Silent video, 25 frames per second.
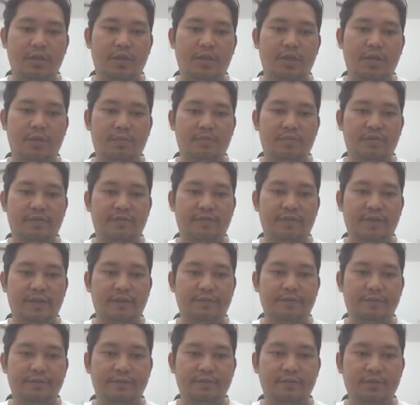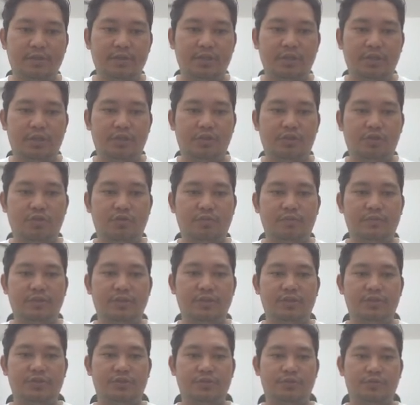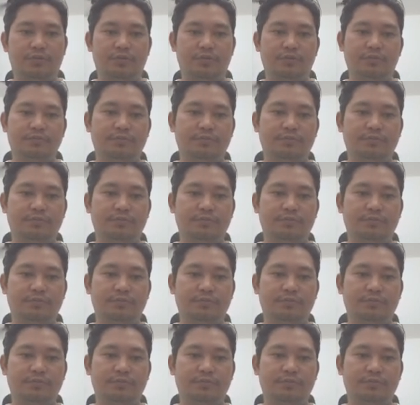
Number 5, equipment issue.